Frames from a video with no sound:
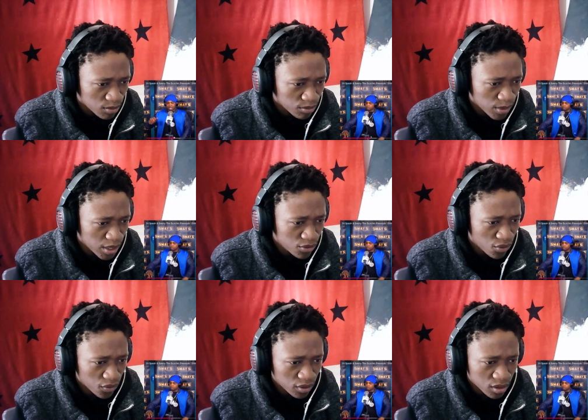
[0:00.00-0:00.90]
Benny
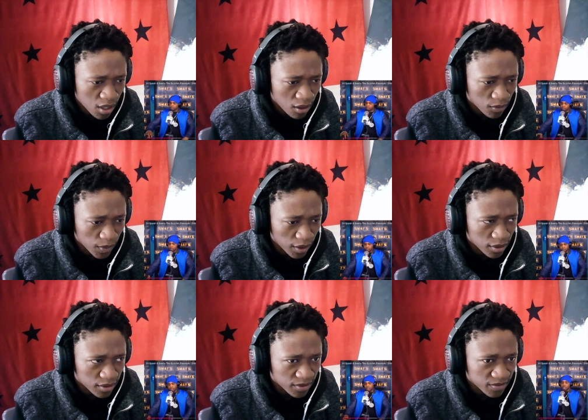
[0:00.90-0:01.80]
Reels and Stone. And they
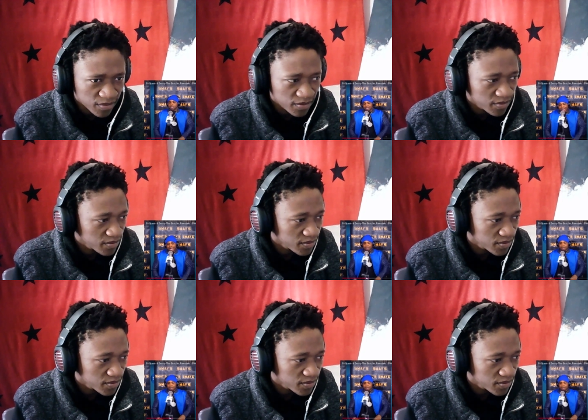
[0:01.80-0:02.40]
blitz that now